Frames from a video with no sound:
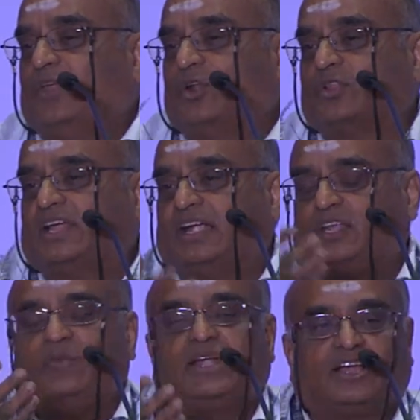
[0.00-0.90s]
we know the
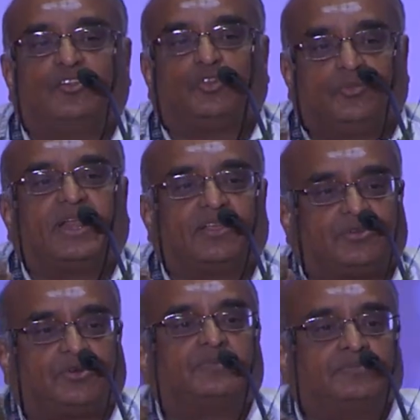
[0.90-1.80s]
ultimate consumer has
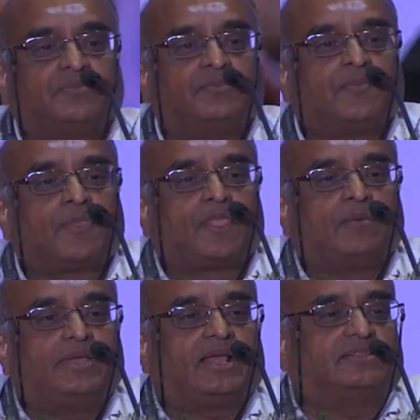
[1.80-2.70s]
to
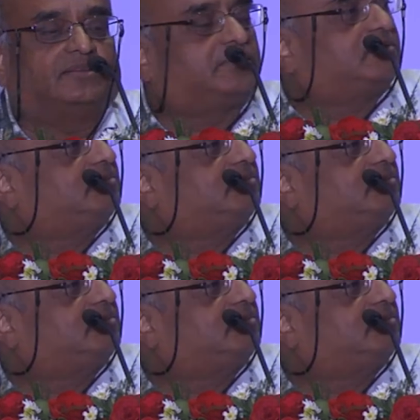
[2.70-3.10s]
bear this.